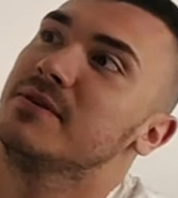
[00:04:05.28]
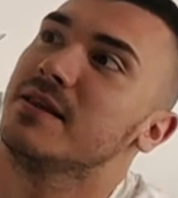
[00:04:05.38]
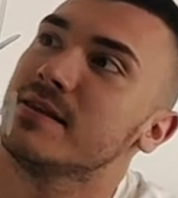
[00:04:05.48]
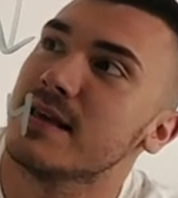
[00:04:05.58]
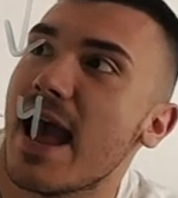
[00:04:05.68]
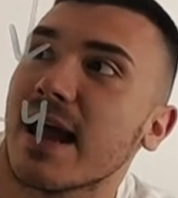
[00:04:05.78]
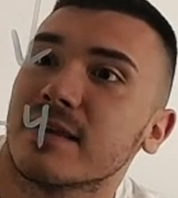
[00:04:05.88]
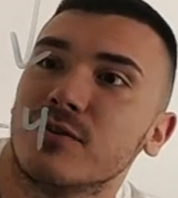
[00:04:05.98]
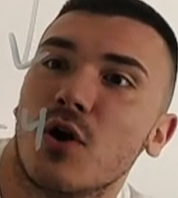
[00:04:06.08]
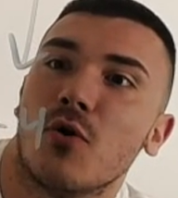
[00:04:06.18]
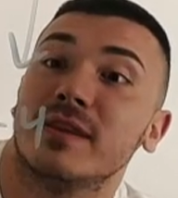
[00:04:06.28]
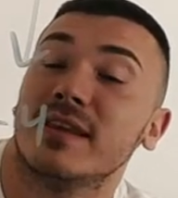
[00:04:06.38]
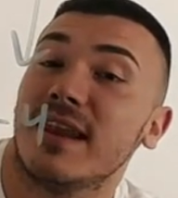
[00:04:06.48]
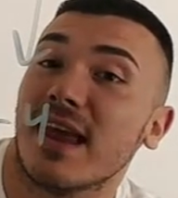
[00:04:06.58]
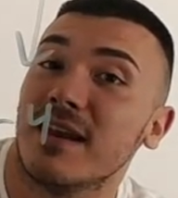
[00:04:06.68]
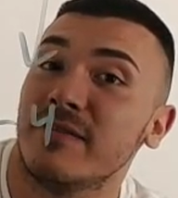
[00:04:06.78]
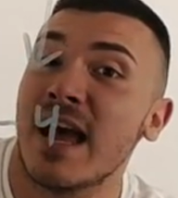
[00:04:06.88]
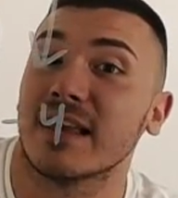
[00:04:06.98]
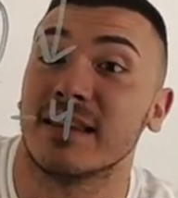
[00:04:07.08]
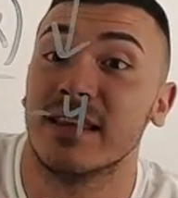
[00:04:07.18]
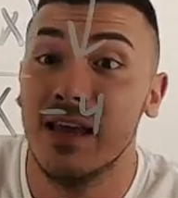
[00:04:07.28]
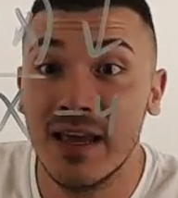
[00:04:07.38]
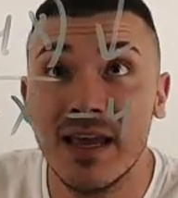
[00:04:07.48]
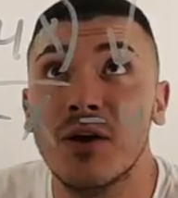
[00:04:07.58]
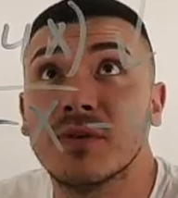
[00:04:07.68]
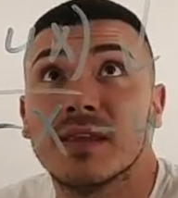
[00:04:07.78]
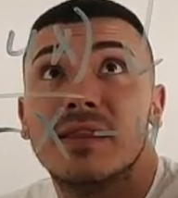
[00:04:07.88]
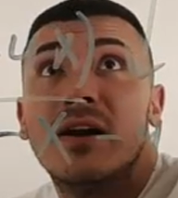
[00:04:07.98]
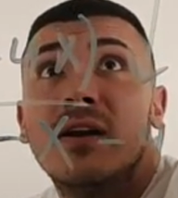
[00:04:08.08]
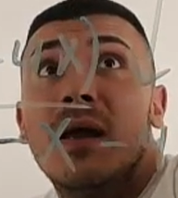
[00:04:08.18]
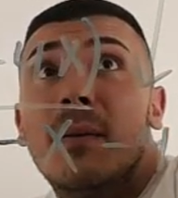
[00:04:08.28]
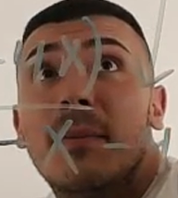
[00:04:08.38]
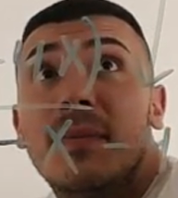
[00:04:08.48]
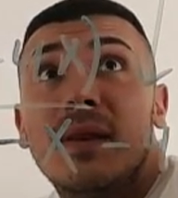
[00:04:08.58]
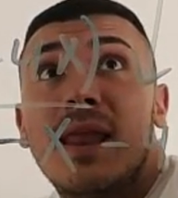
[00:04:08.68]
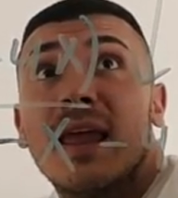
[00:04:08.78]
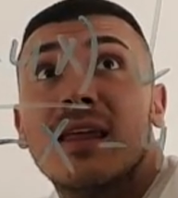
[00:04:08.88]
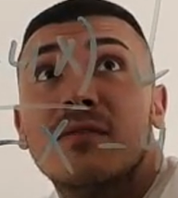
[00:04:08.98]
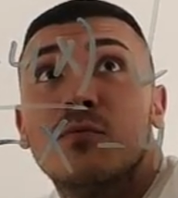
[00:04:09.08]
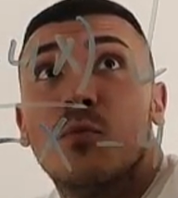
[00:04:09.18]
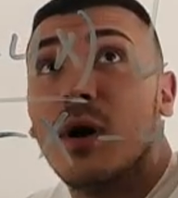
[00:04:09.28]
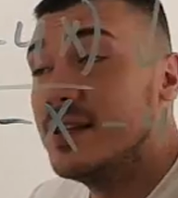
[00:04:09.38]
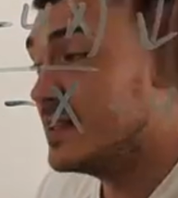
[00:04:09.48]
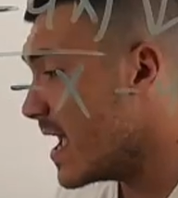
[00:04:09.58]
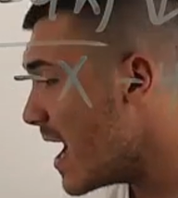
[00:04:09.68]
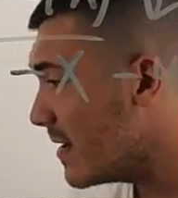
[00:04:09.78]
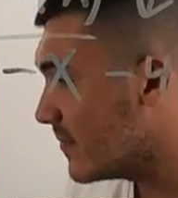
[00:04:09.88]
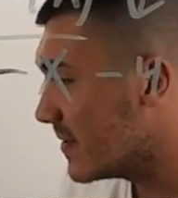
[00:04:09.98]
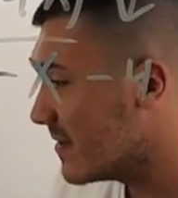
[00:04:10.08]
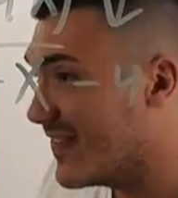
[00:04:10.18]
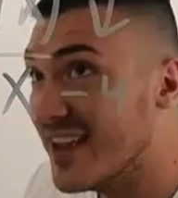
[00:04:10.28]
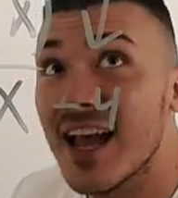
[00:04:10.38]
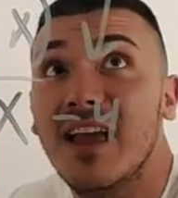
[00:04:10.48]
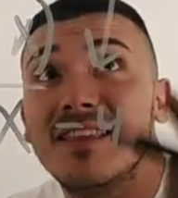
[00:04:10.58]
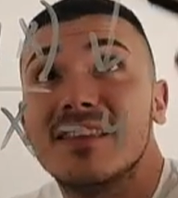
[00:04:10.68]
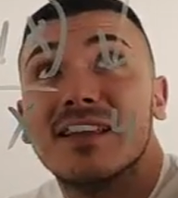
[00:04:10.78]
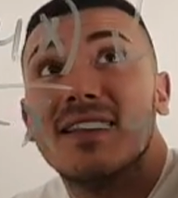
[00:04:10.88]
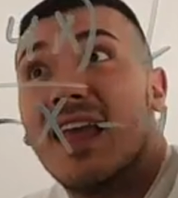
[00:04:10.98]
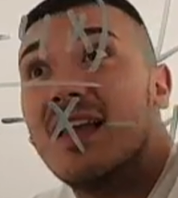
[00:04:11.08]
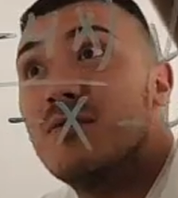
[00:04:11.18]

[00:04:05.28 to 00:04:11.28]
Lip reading: does x go into negative x? It goes in there negative 1 times because negative